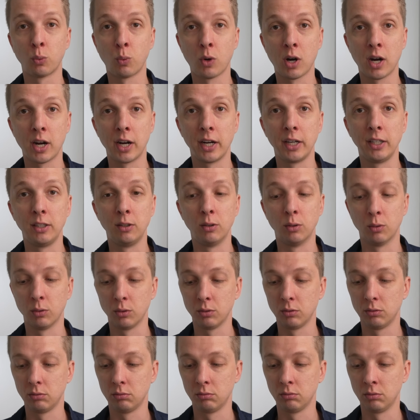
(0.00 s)
wide
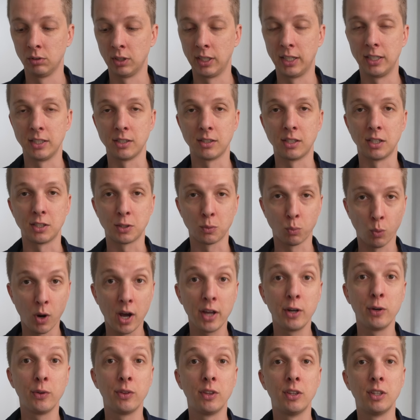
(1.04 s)
lens that's
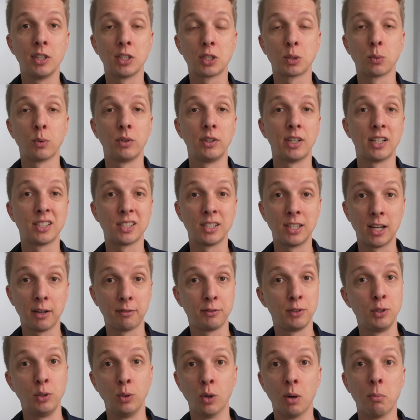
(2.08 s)
wider than this one that's an
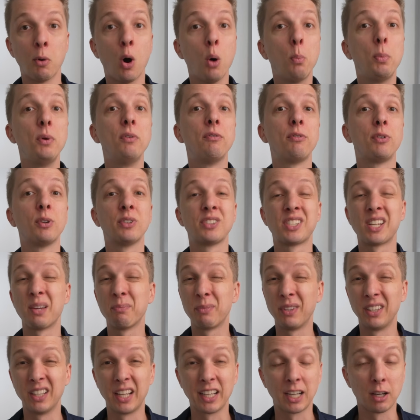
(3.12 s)
f2. I'm hoping for
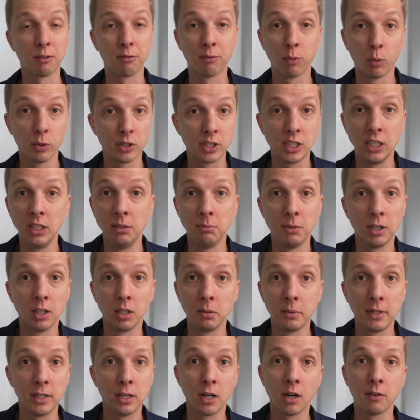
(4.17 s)
something like a
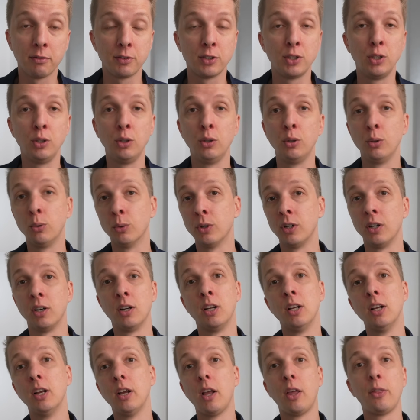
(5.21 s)
14mm f2 or
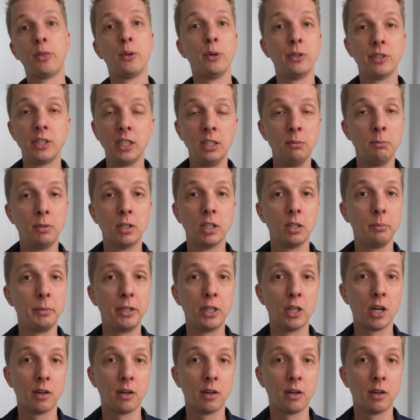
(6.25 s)
13mm